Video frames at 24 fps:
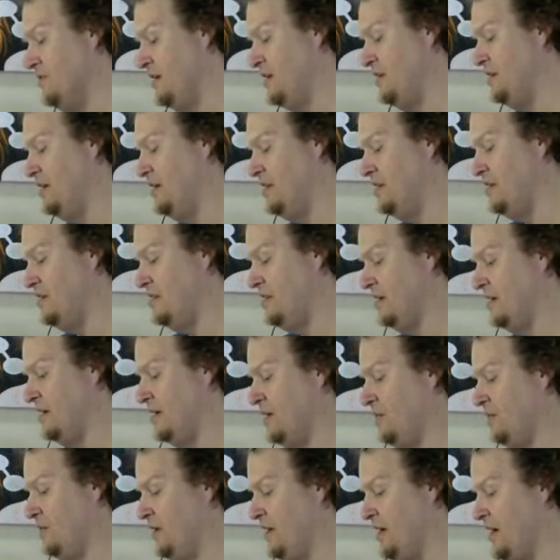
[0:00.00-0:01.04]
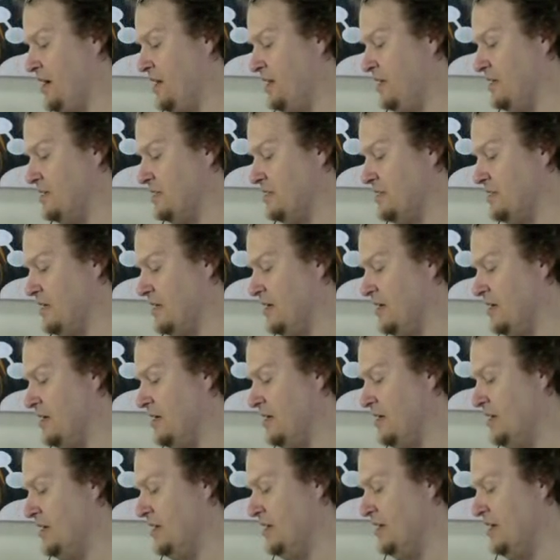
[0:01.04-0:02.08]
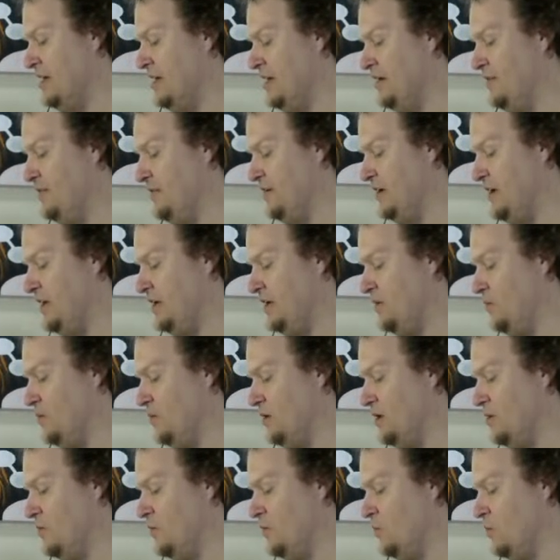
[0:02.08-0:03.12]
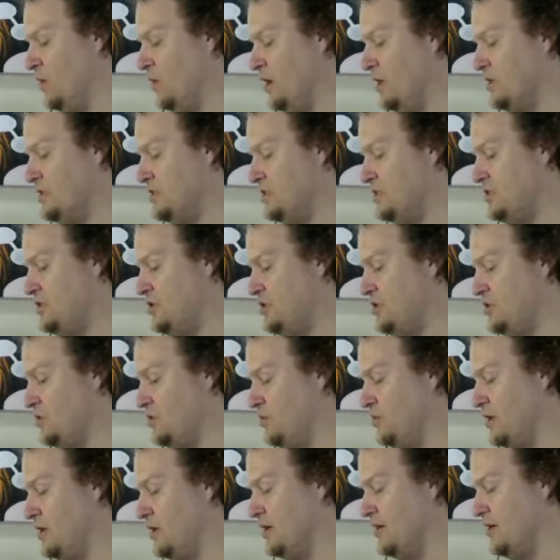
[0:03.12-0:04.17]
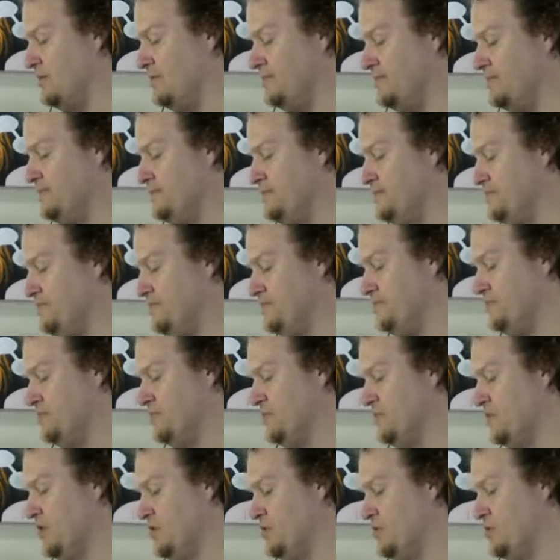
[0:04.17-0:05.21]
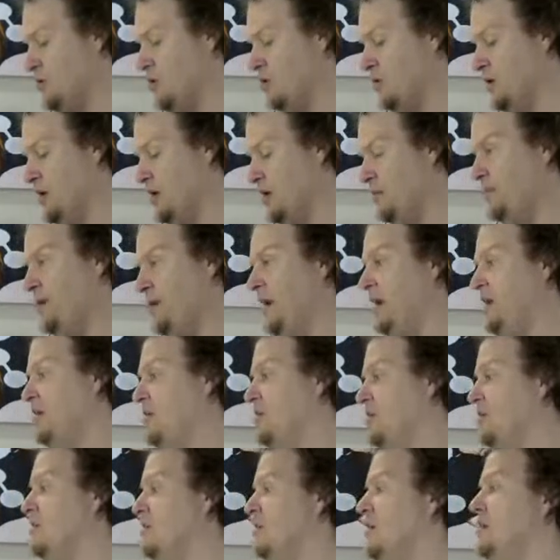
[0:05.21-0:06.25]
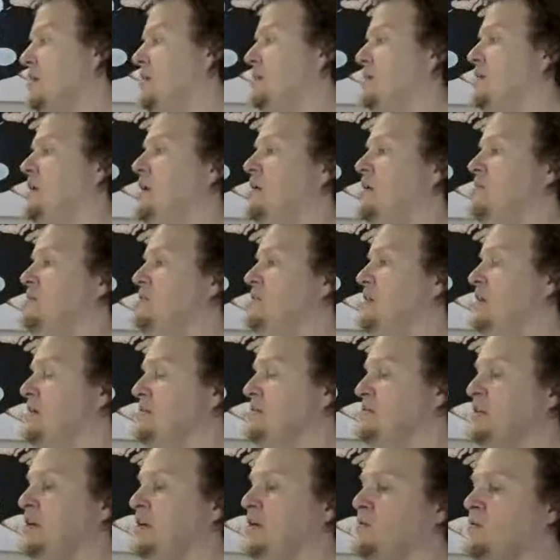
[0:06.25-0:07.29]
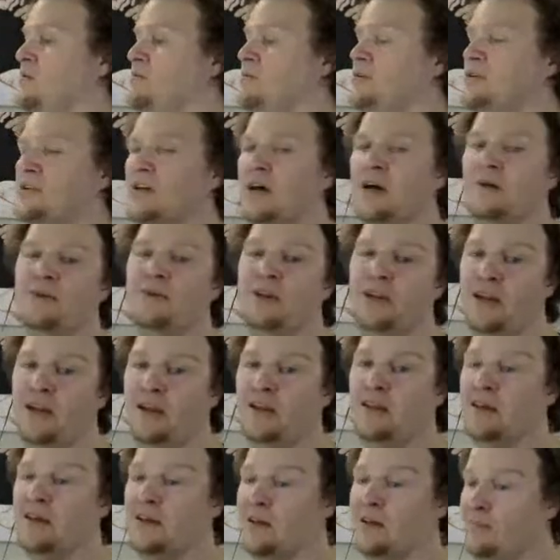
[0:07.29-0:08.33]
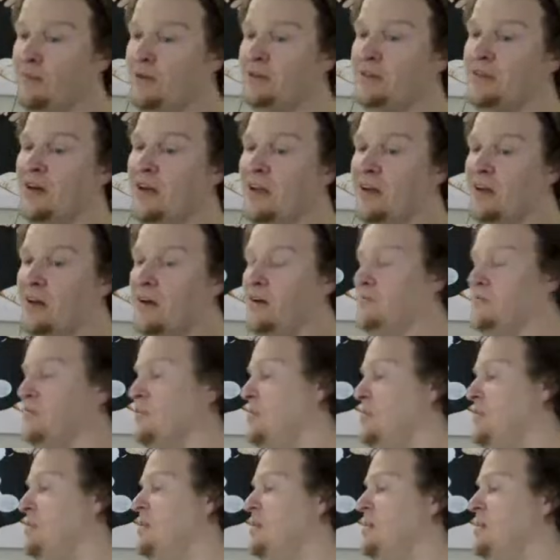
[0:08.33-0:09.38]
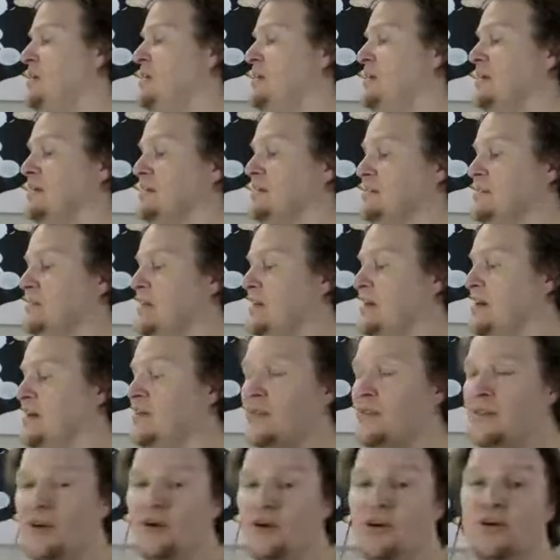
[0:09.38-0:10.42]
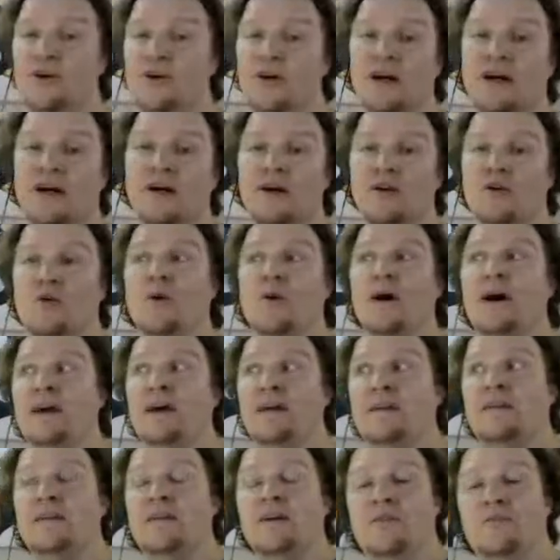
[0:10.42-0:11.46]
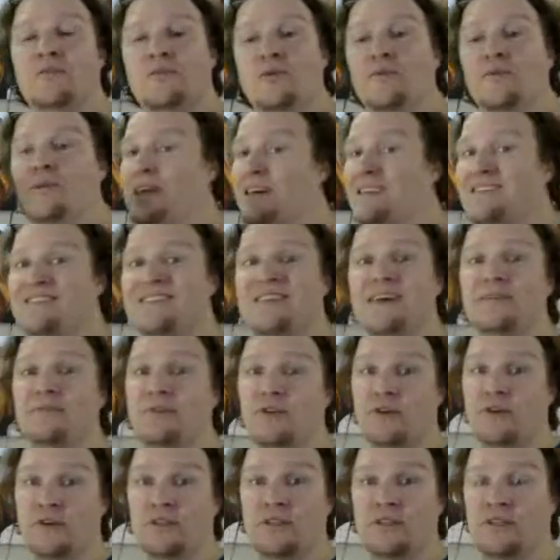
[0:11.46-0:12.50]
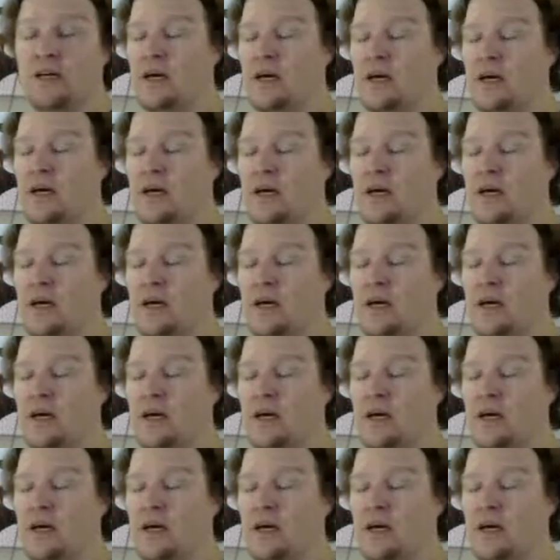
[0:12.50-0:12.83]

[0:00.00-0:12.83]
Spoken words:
And the other thing I would add is if anyone wants to throw in a panel on our, I say it one more time, and then I think I'd be signing off because they're quiet near the room, and that's never a good sign.